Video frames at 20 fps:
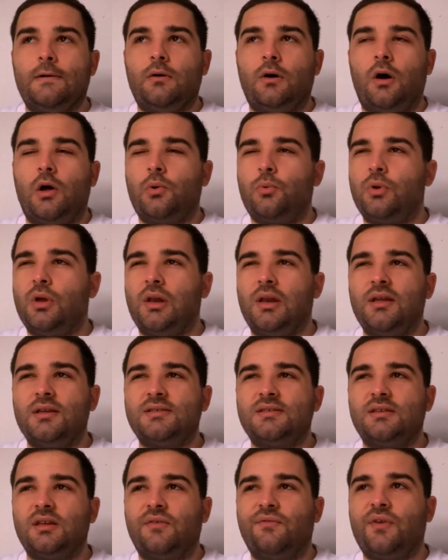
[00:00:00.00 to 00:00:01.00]

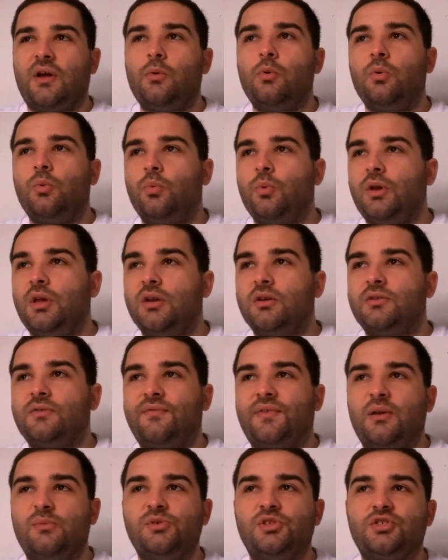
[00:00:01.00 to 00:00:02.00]
unrealistic, very weird,
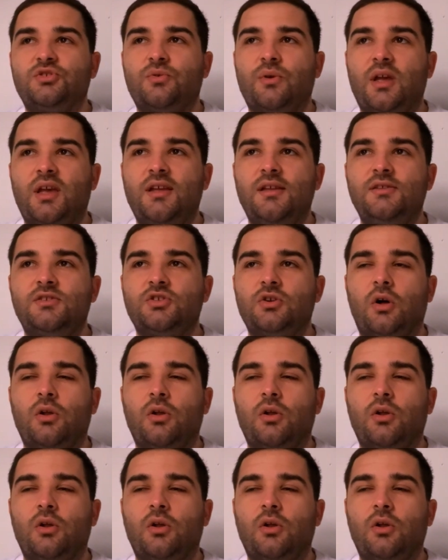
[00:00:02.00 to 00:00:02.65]
very strange.